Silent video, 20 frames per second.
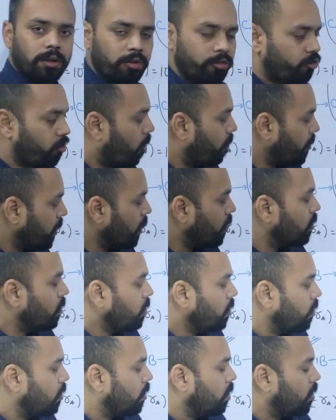From
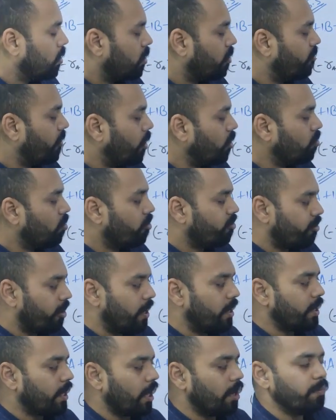here, the value of
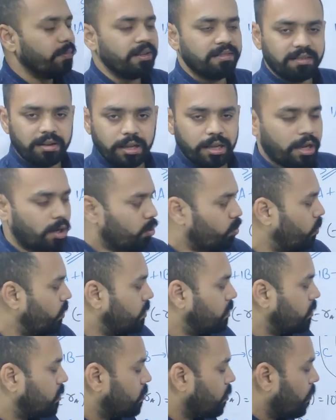n can be easily
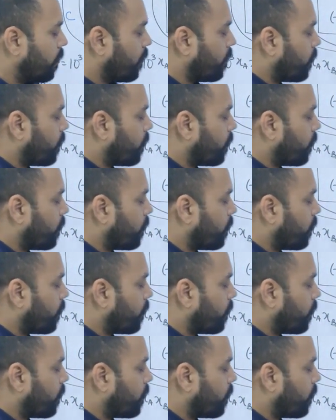calculated.